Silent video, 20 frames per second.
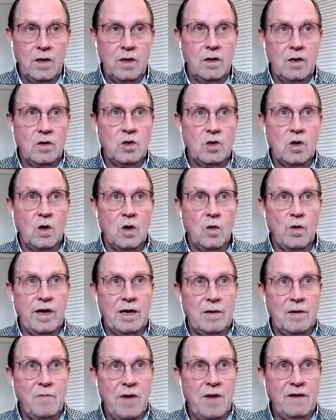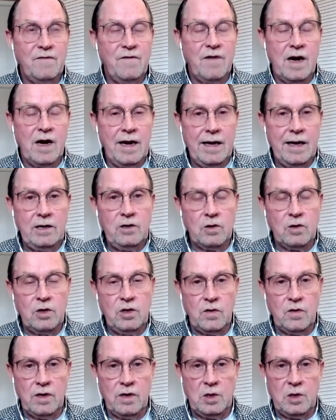So we could make financial
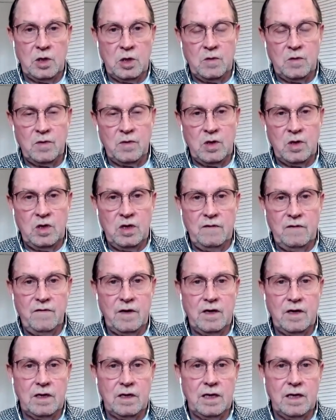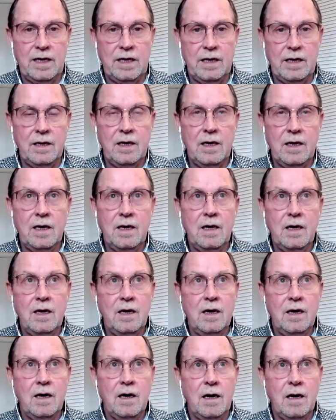choices specifically
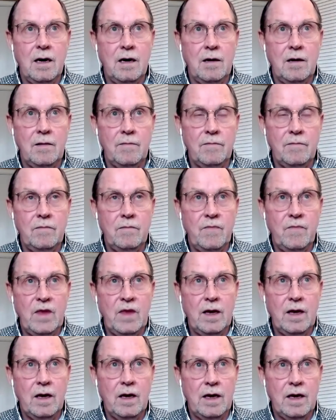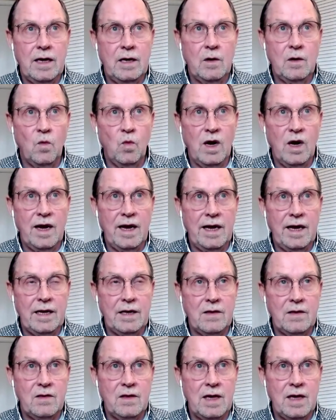in a
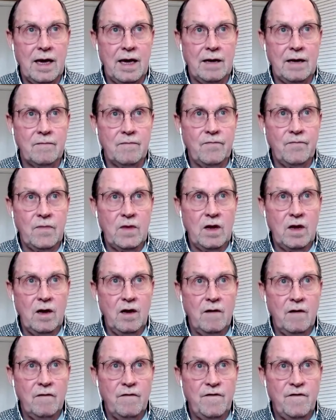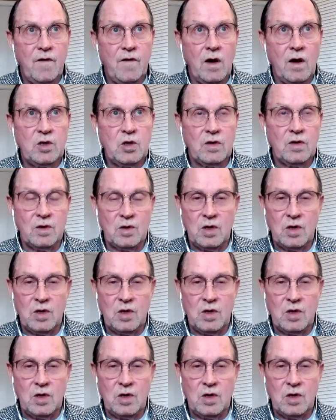way that fosters